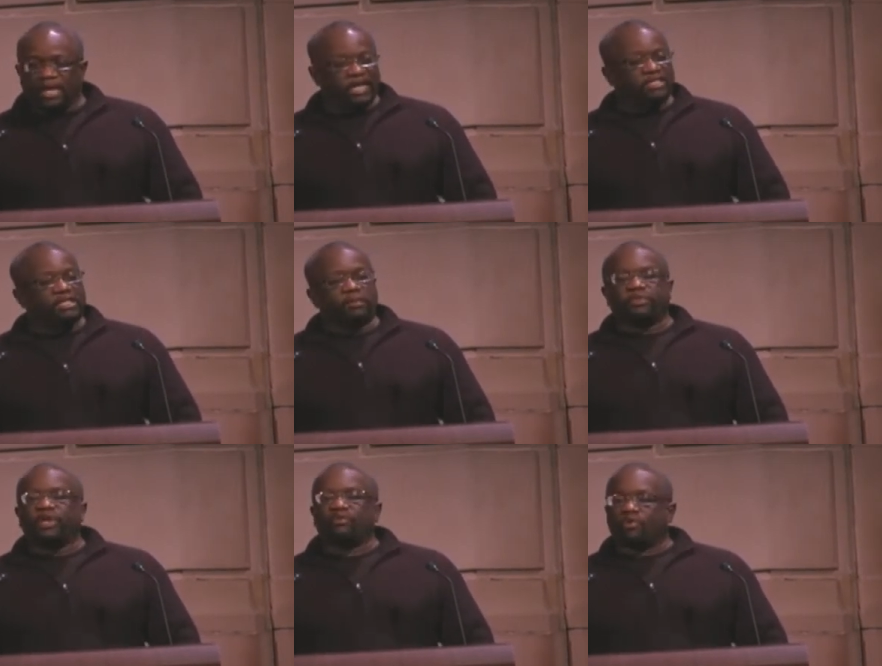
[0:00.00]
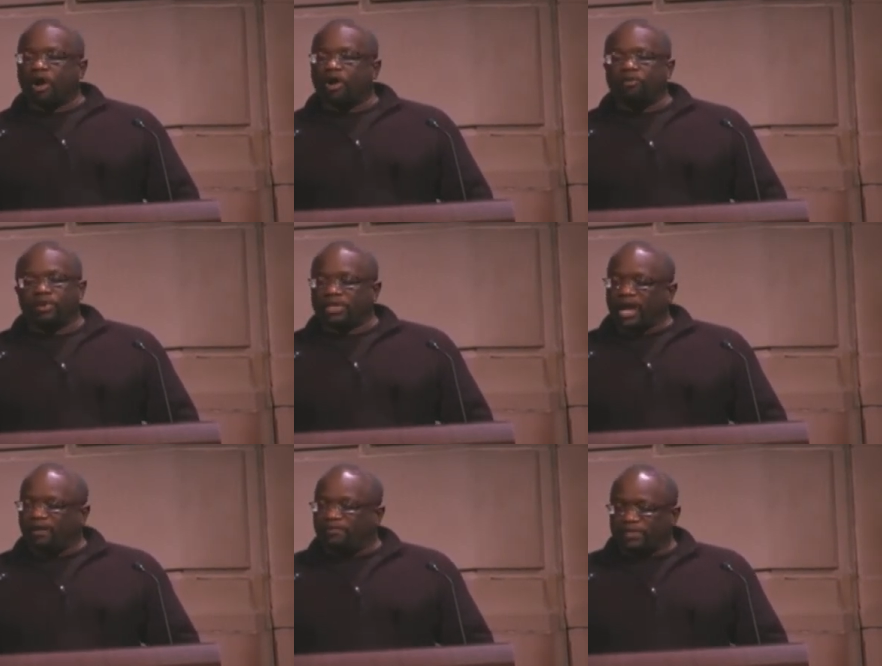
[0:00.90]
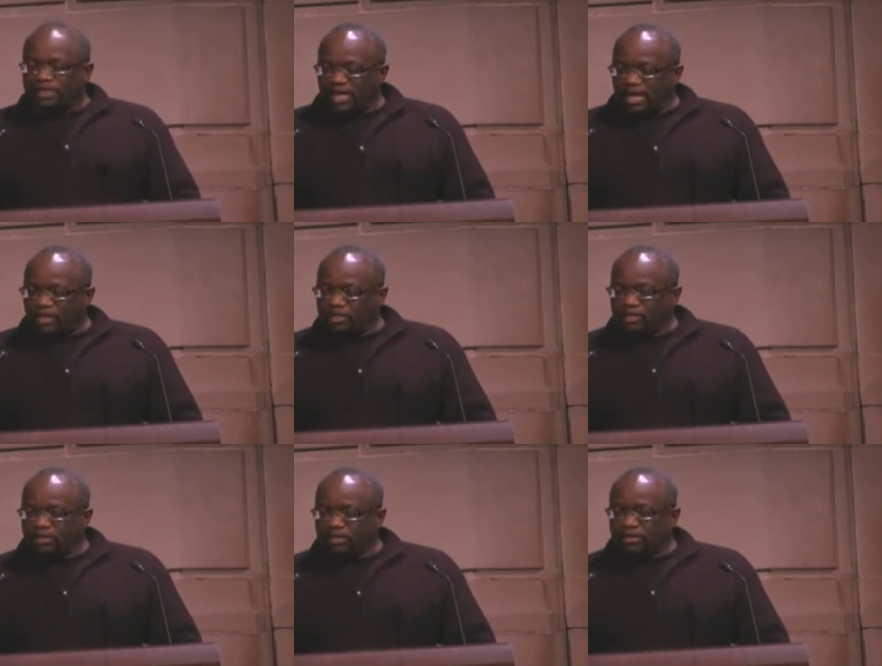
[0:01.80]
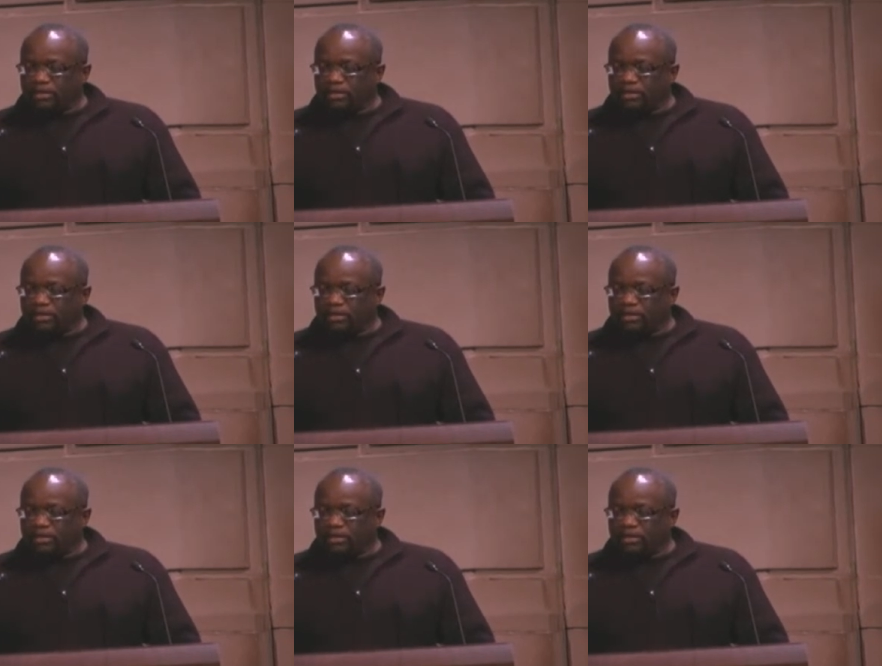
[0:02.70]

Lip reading: Is something wrong with our physiology?